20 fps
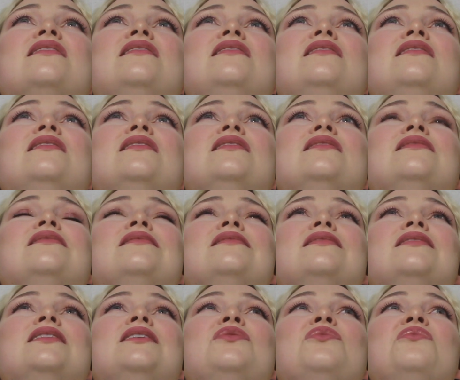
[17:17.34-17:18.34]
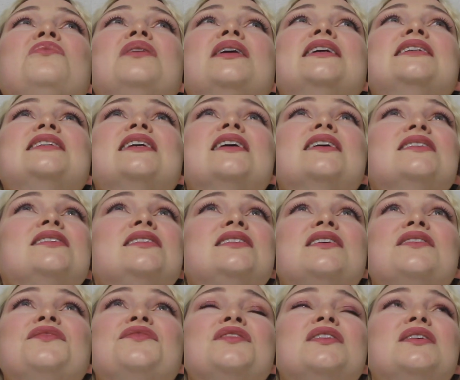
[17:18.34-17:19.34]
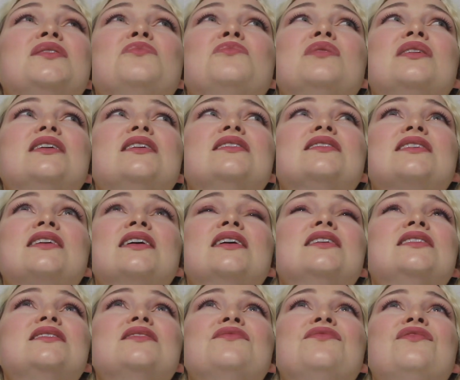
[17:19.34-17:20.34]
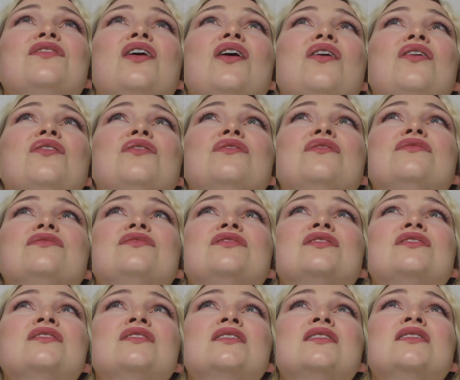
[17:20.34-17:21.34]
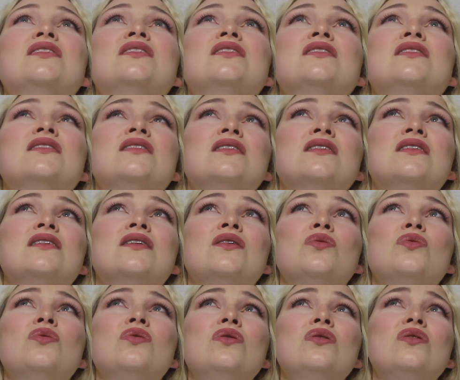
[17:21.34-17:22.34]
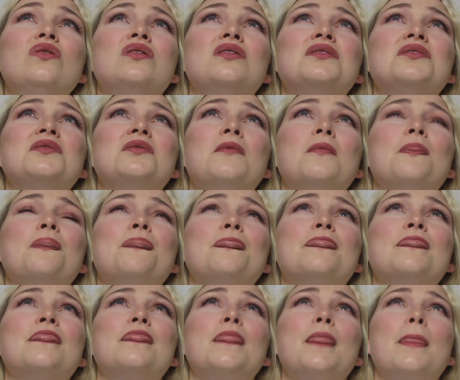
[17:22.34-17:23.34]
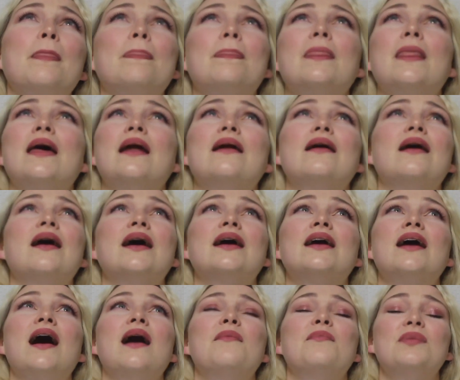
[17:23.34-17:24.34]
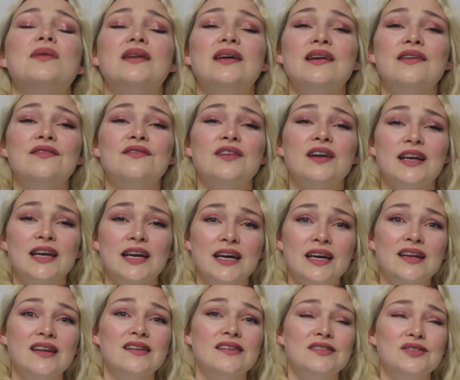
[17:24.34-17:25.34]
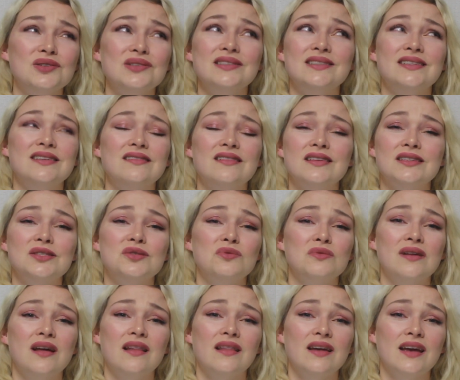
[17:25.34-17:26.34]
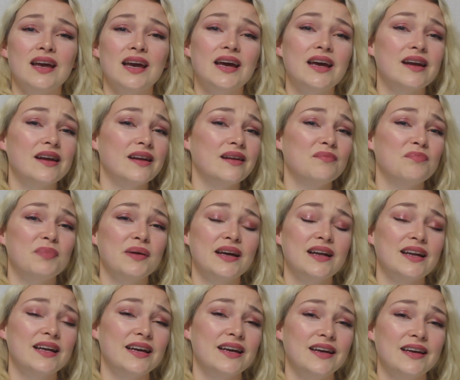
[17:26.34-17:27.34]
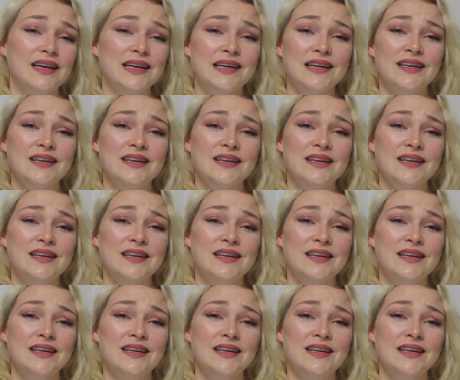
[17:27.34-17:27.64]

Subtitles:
God. It always hits different when it's kids involved. Whew. And I can't believe a kid did this to another kid, and barely